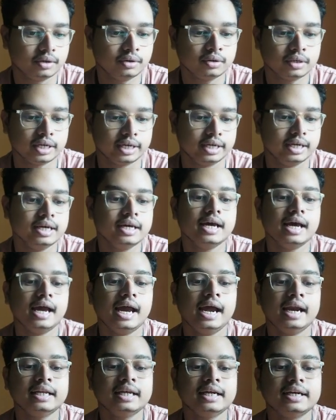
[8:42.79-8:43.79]
Okay,
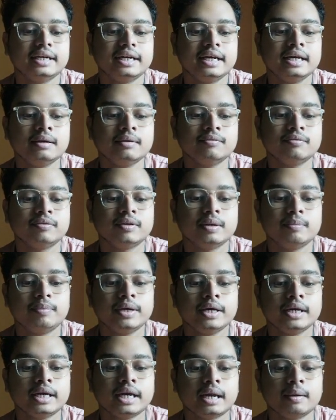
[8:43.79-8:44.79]
and the ring
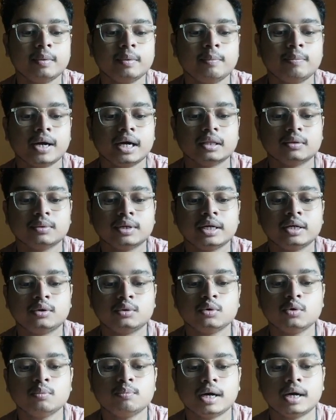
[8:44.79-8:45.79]
flipping can be pathway in
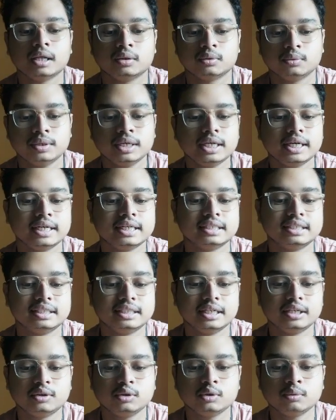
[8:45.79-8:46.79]
two pathway, in
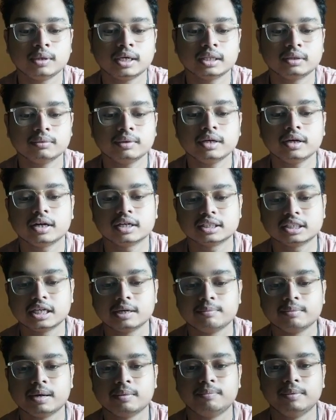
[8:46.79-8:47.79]
C2 pathway or
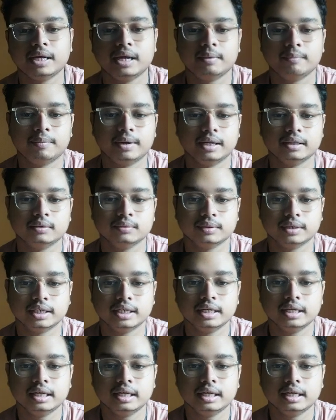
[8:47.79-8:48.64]
sigma plane pathway,